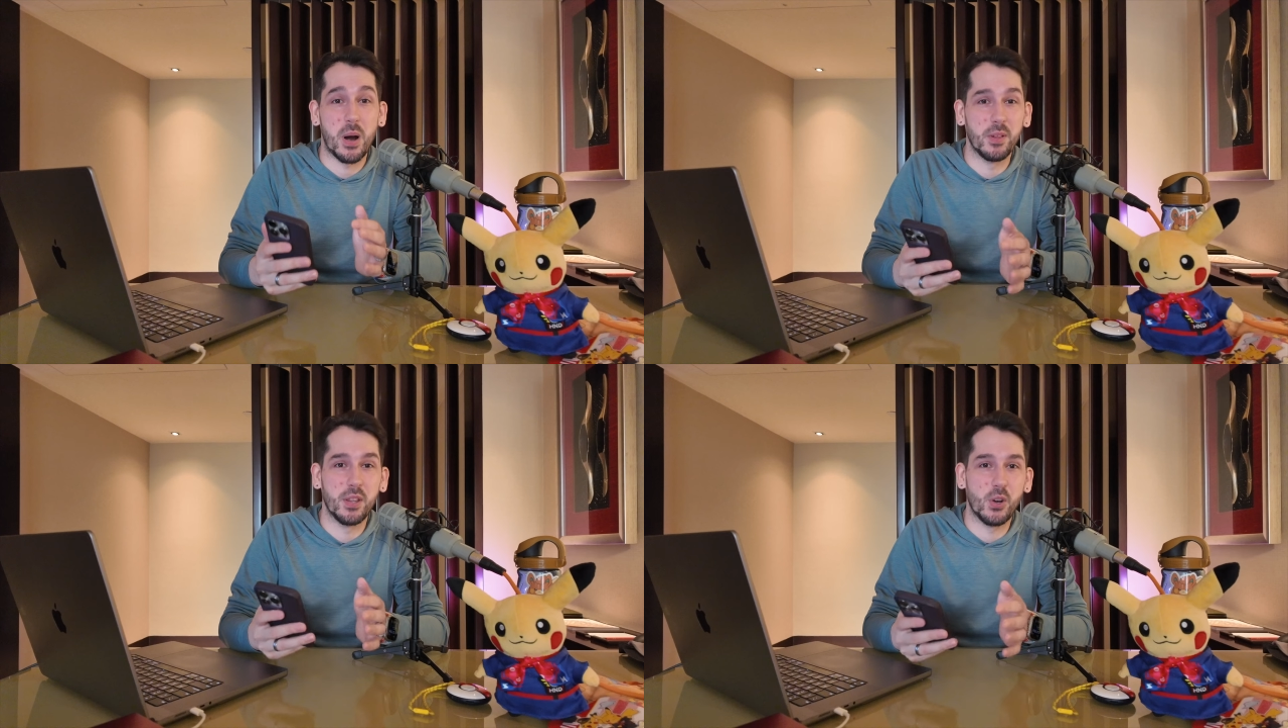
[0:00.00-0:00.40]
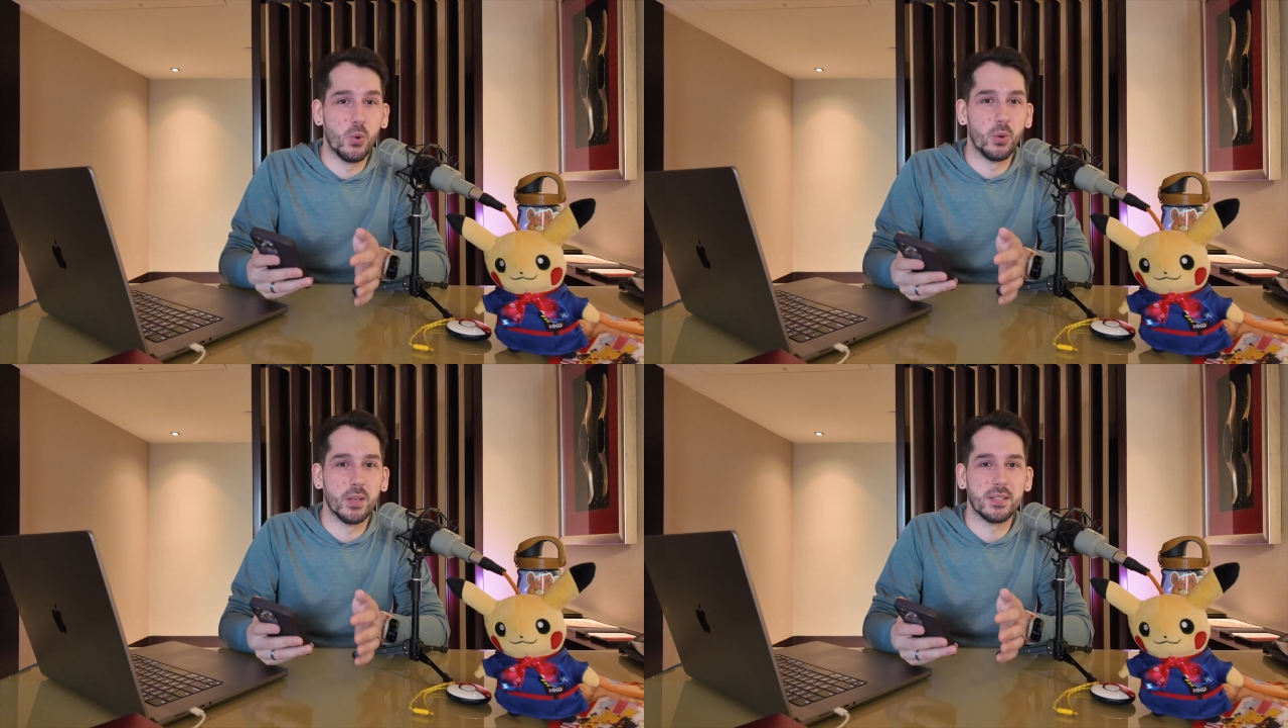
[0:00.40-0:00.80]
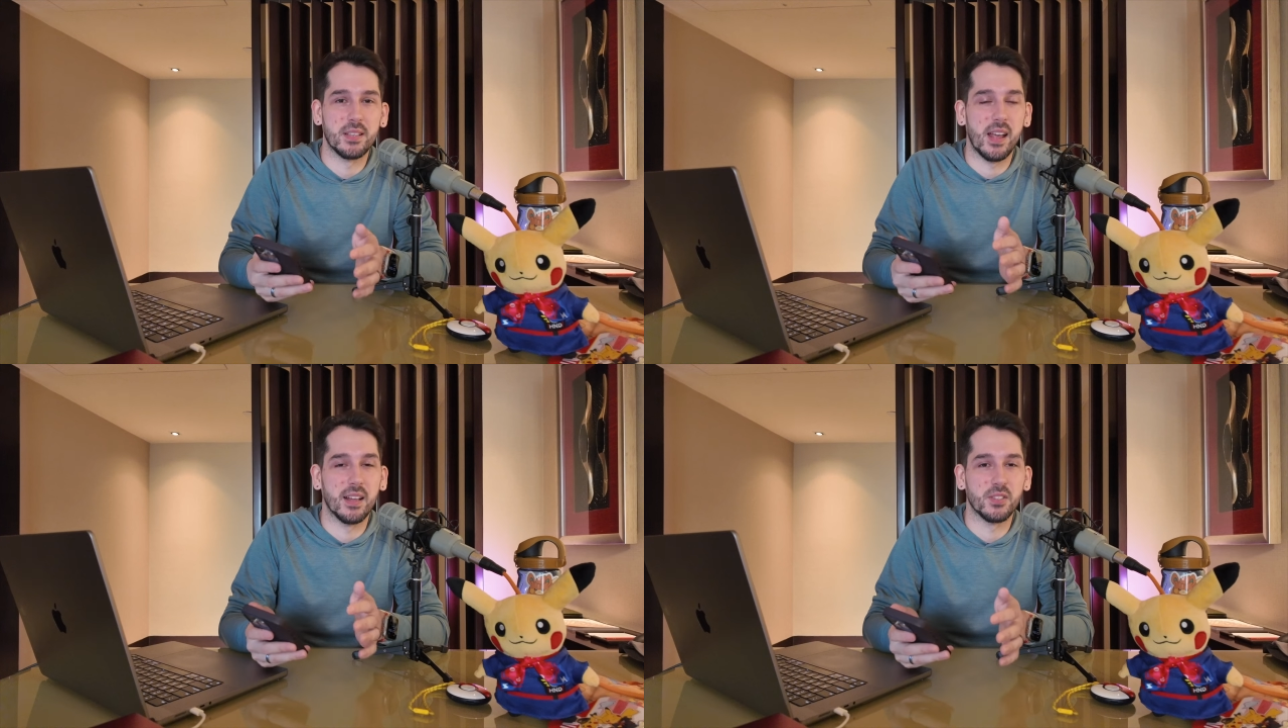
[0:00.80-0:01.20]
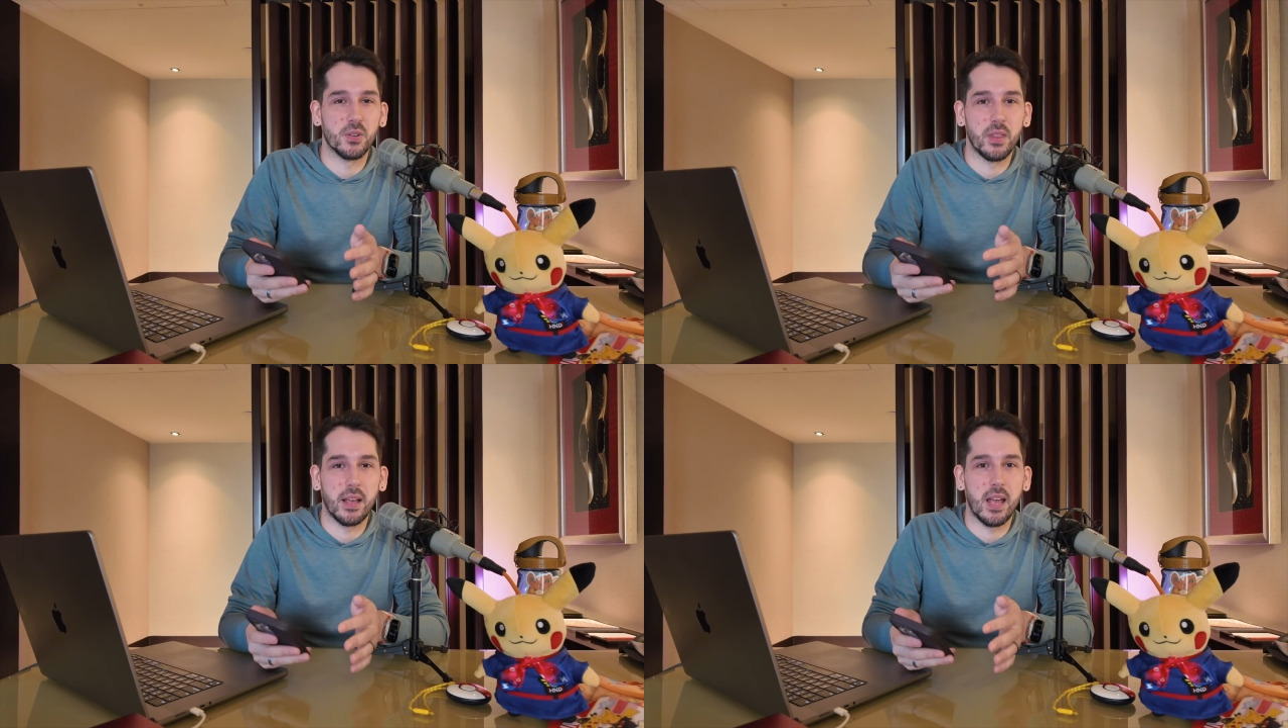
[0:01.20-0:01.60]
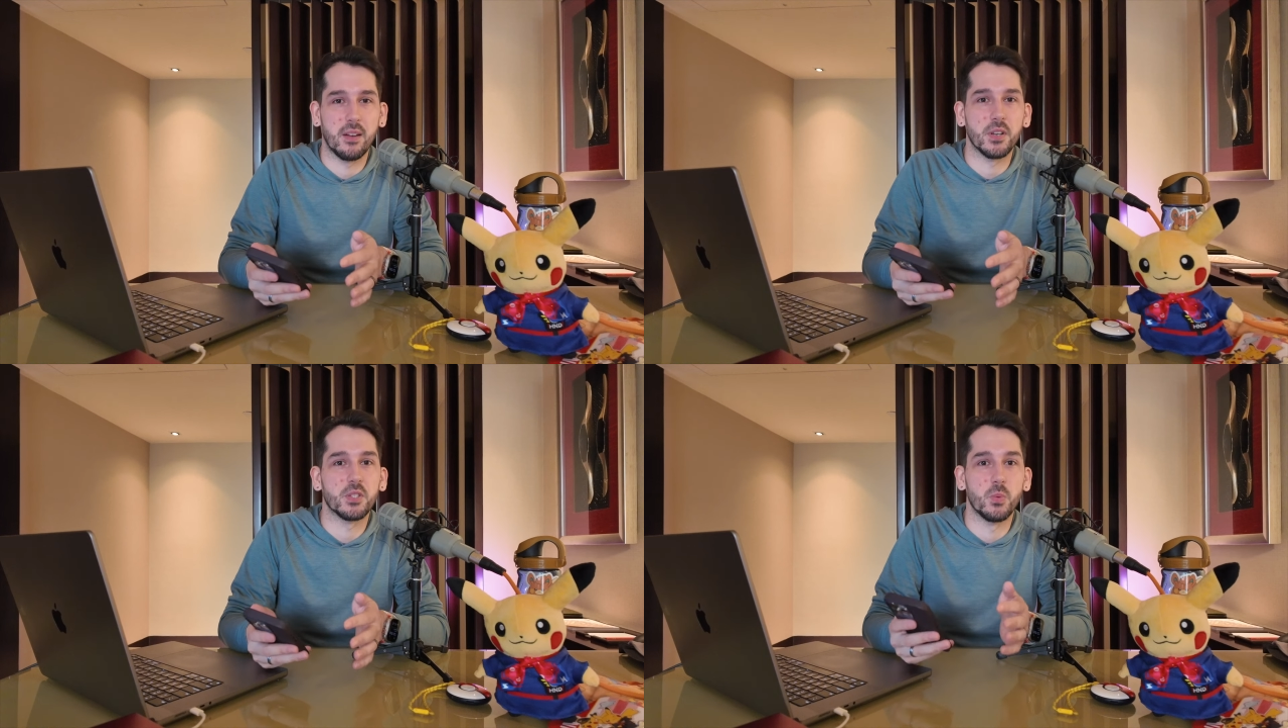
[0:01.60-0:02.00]
Probably the coolest answer they
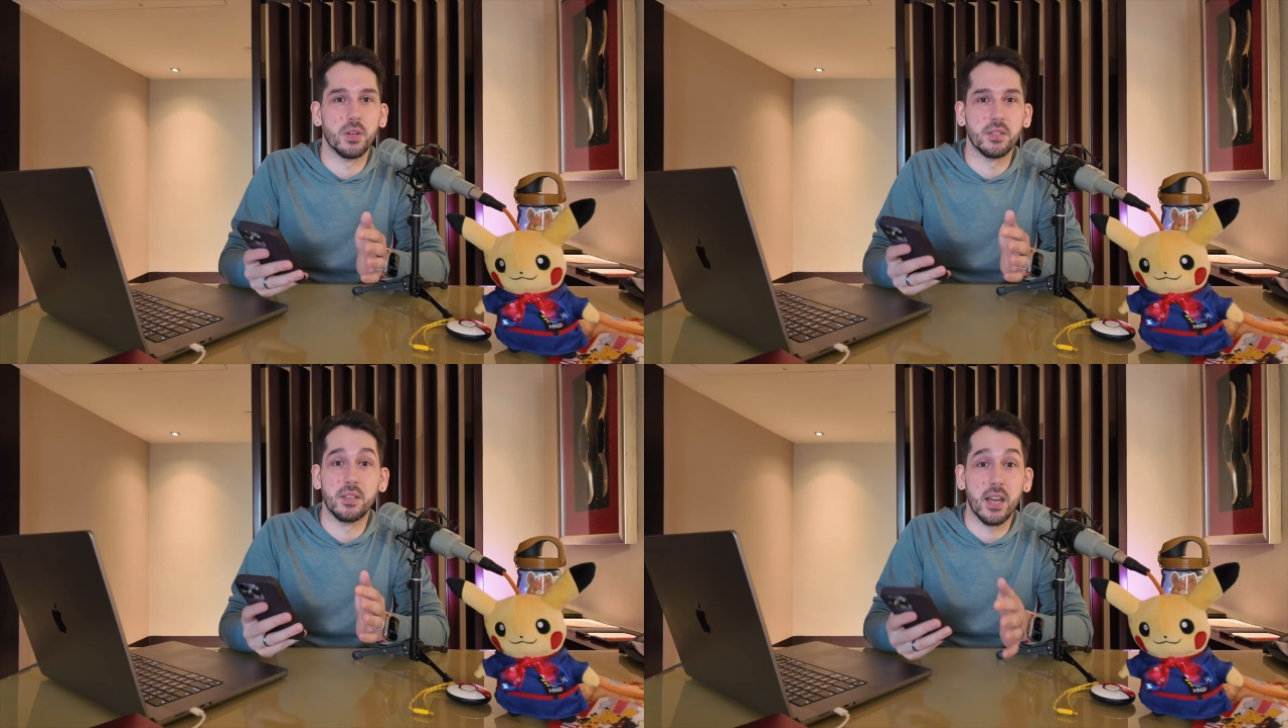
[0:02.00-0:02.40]
gave us was,